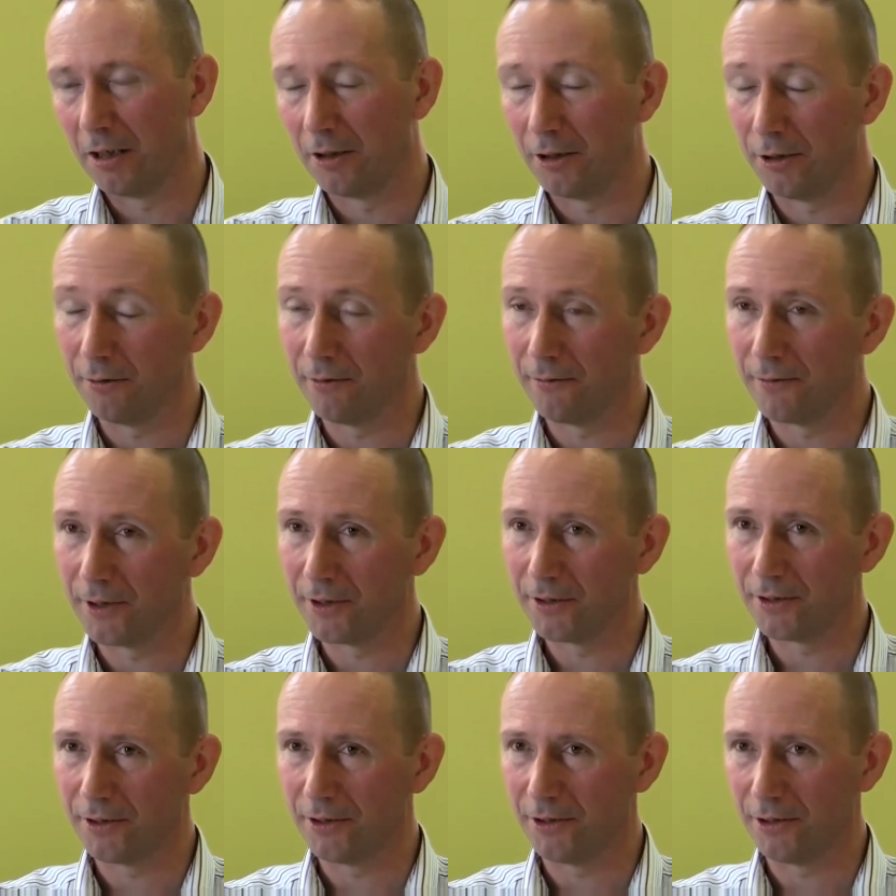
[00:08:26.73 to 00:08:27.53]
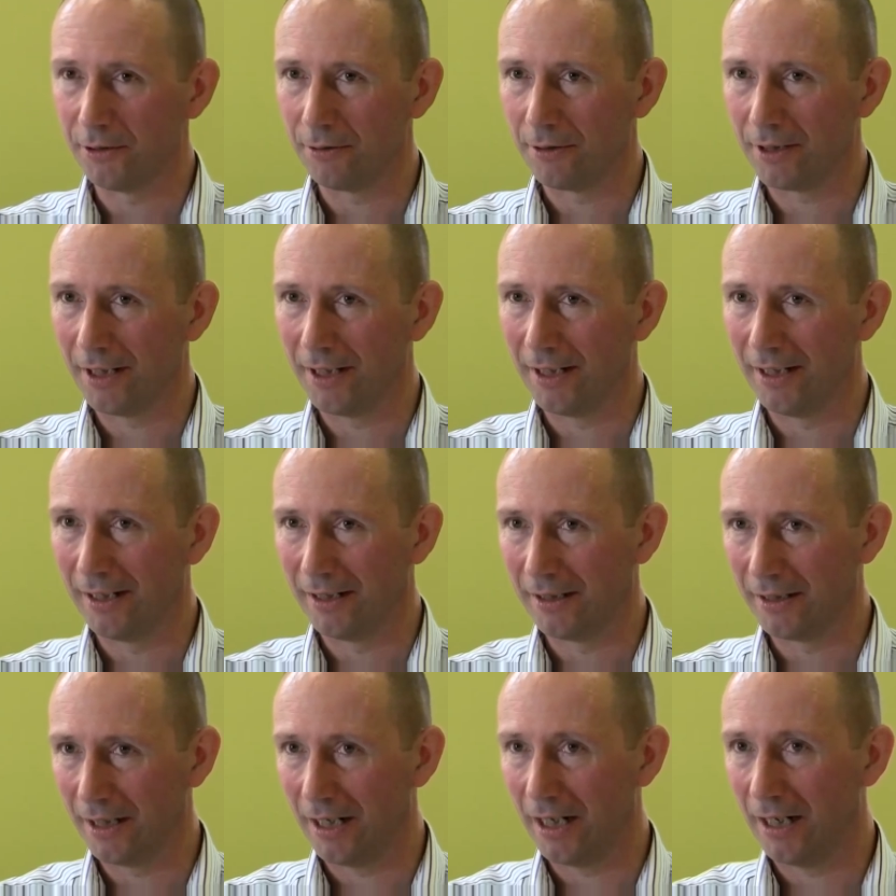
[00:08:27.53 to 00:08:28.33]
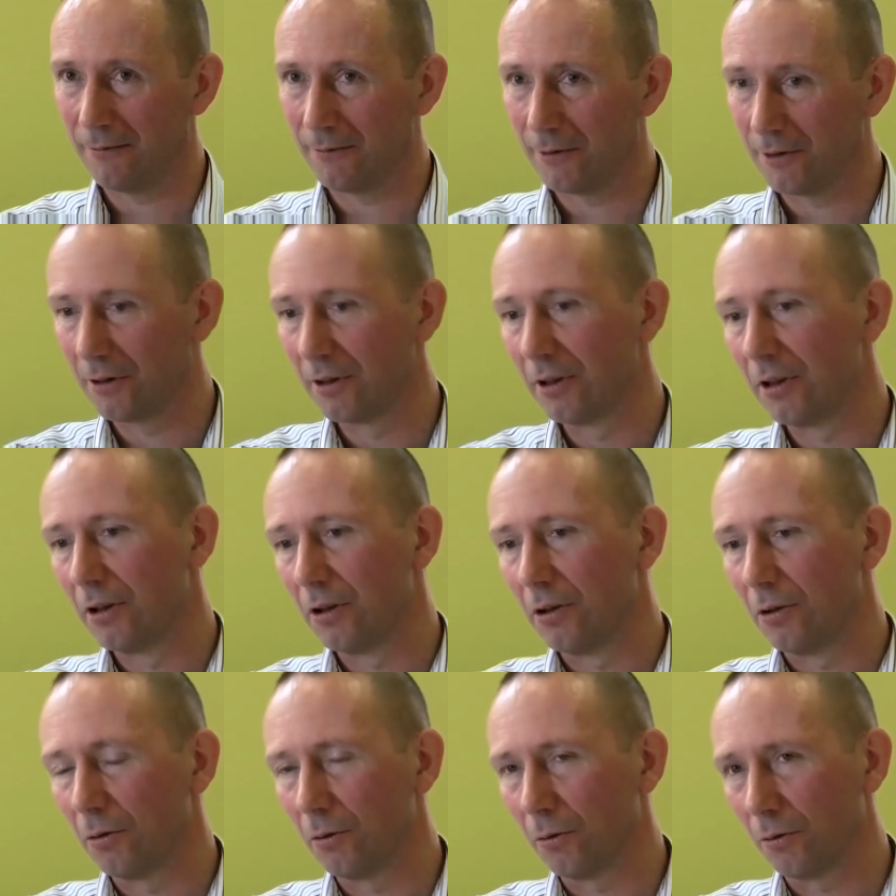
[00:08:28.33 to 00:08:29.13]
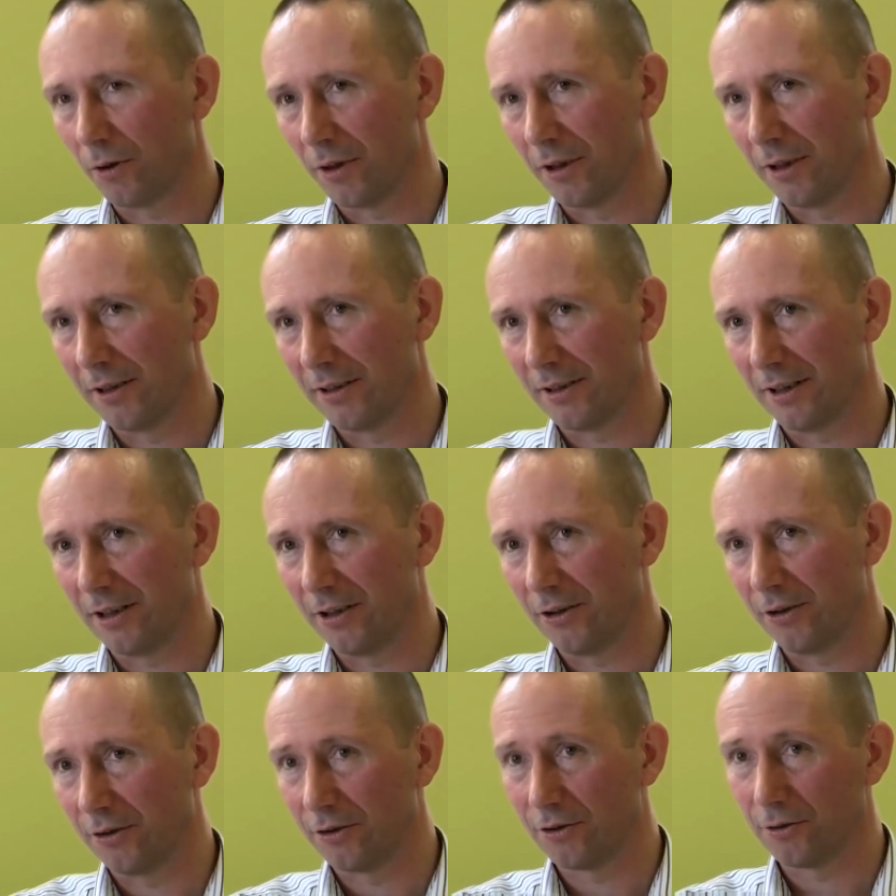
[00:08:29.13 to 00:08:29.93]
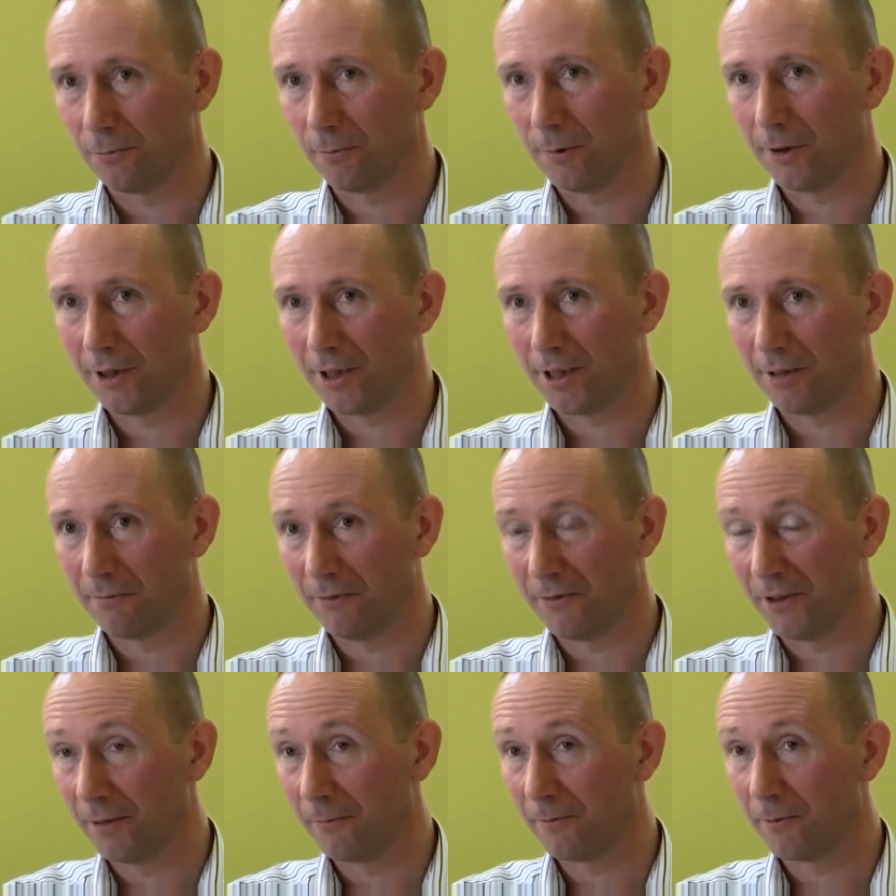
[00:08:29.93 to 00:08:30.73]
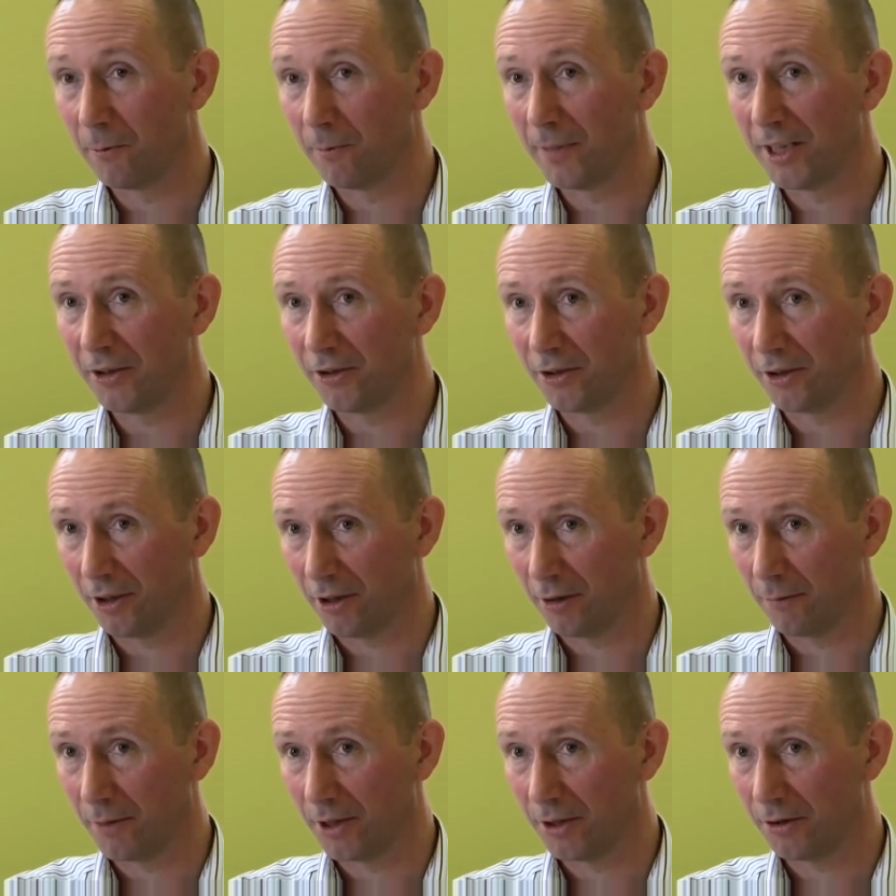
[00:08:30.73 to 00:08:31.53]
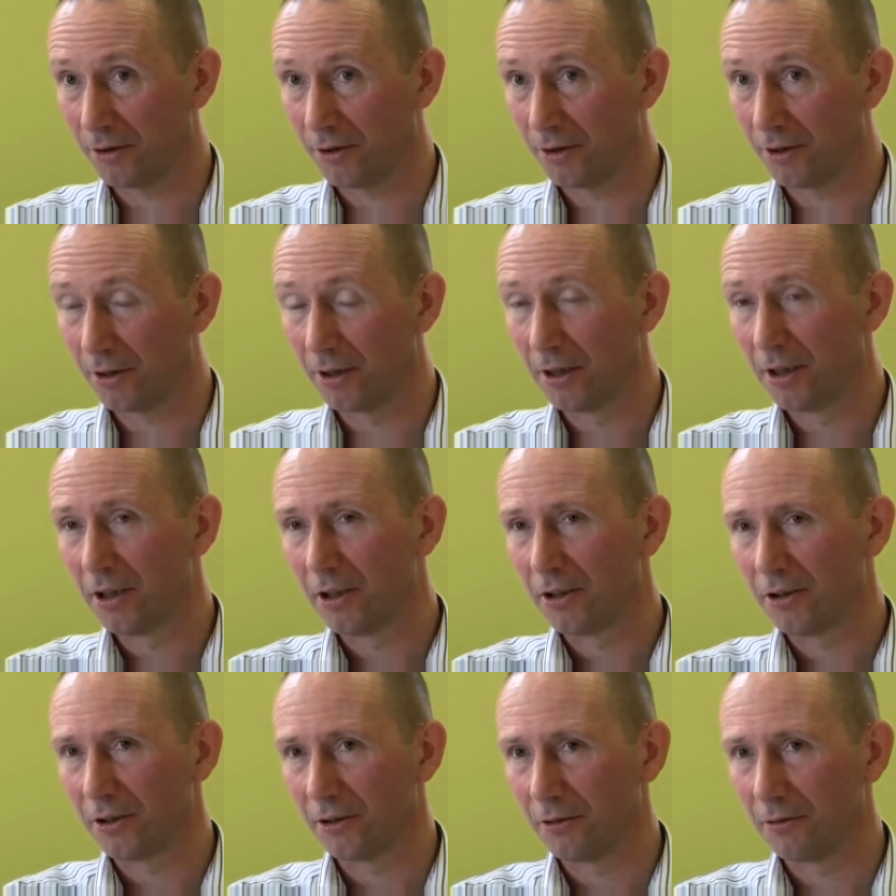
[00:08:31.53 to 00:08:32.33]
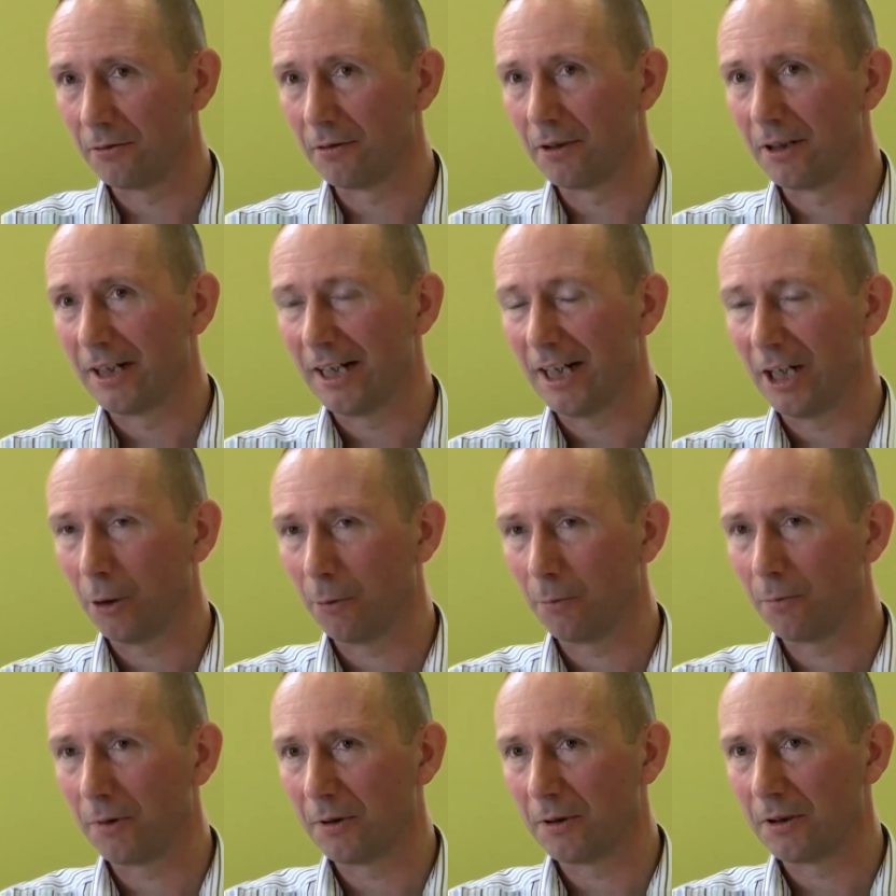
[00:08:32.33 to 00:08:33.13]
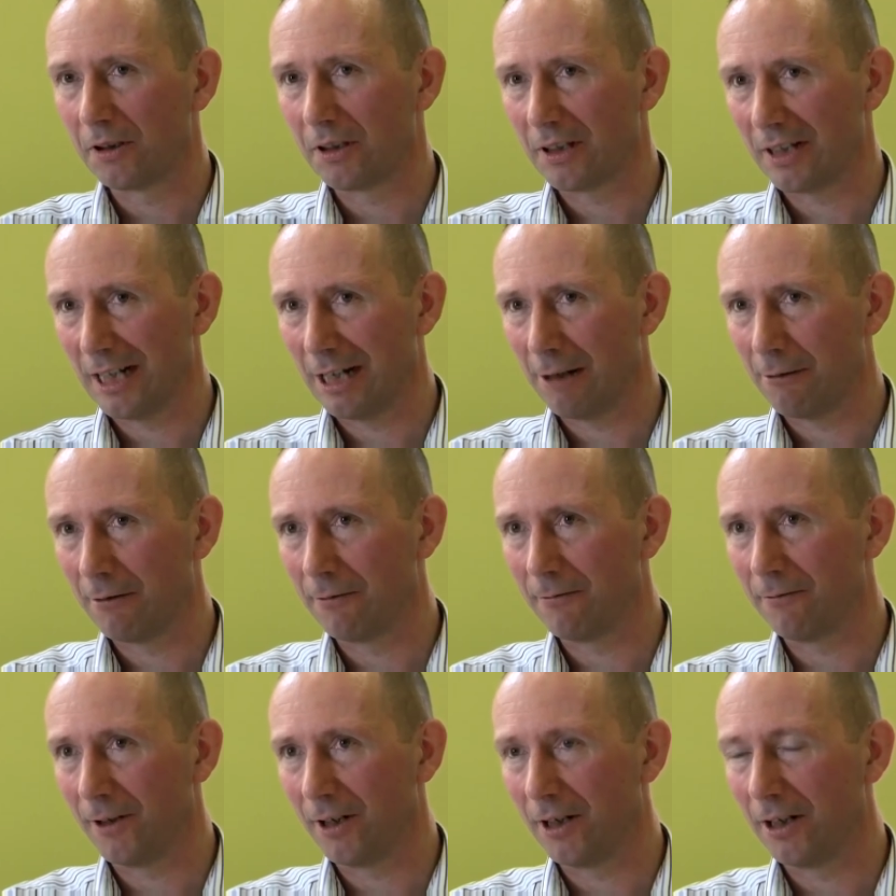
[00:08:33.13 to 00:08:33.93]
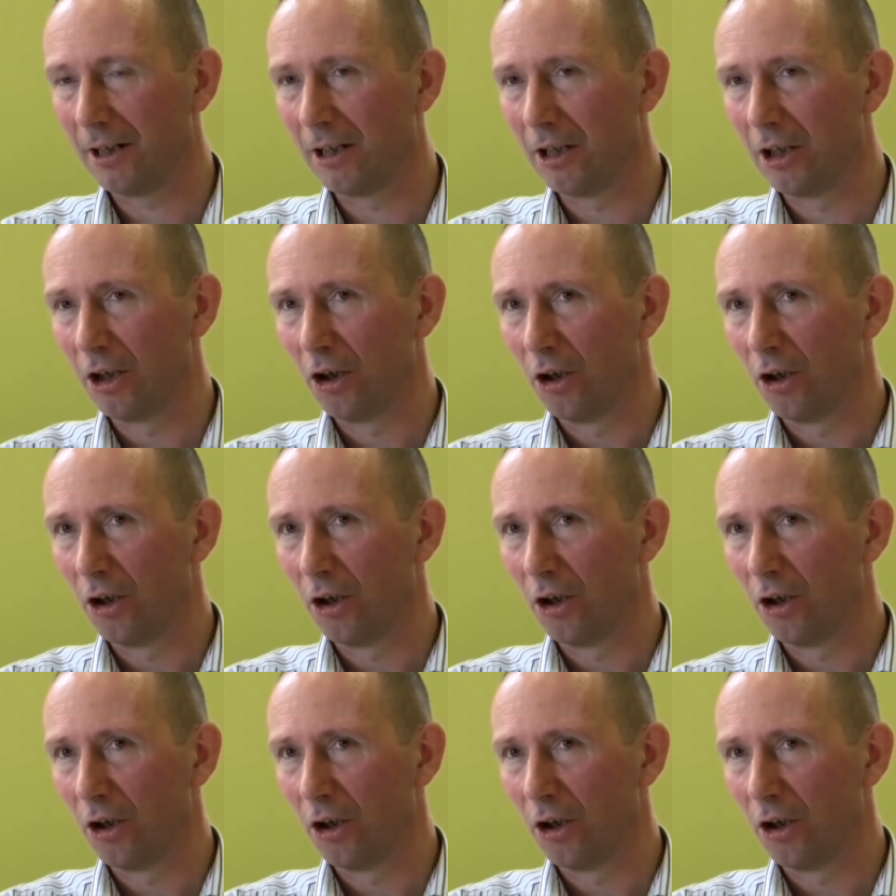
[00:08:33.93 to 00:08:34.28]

Universities UK and other organisations are working with the Information Commissioner to help clarify